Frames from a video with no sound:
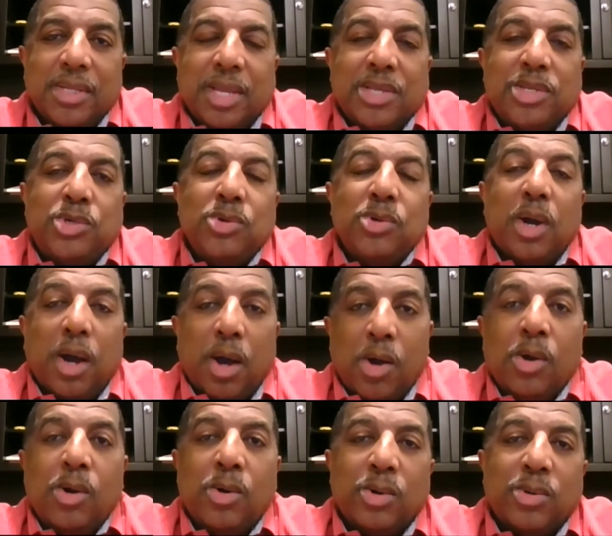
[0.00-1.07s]
that you
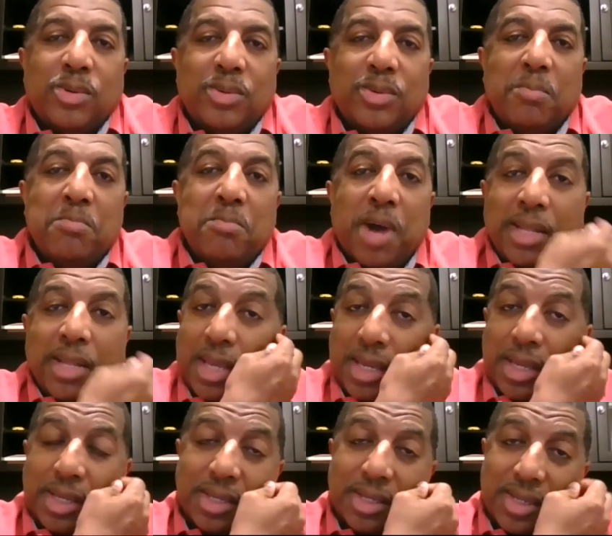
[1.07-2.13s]
owe
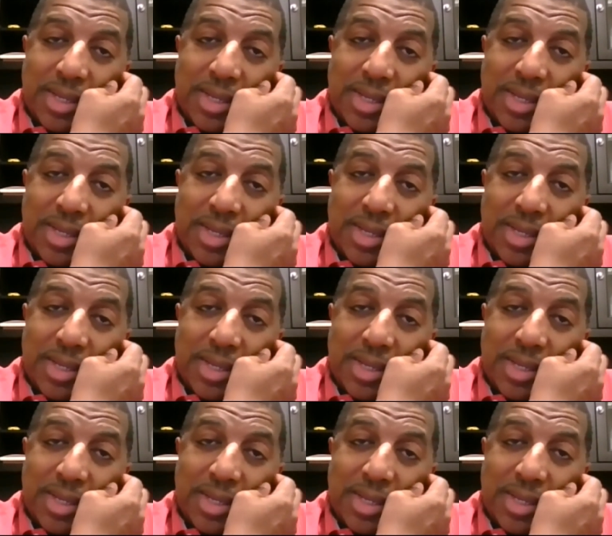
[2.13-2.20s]
money